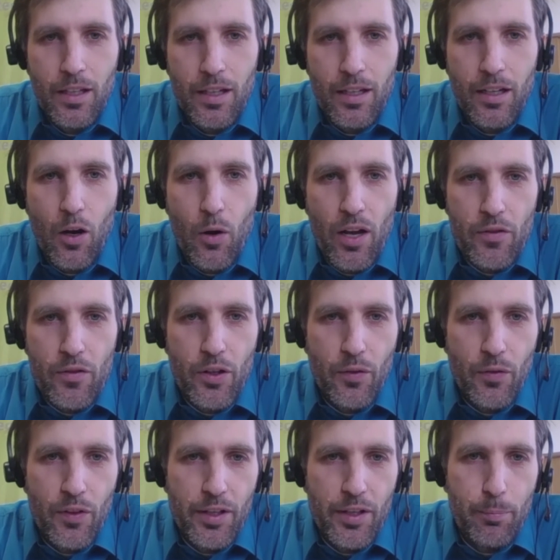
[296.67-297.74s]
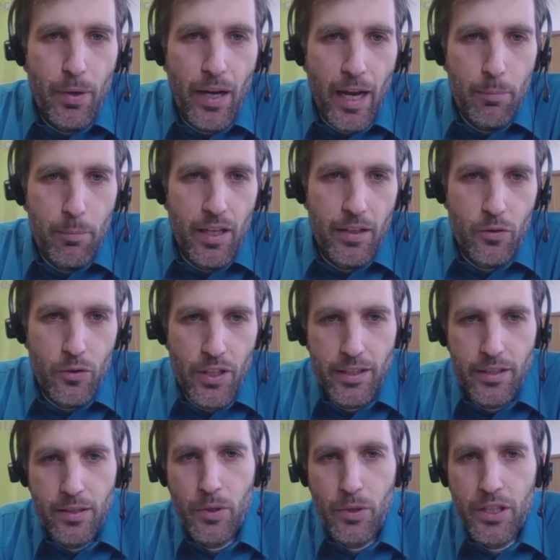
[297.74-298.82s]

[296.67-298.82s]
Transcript: However, the pipeline grid,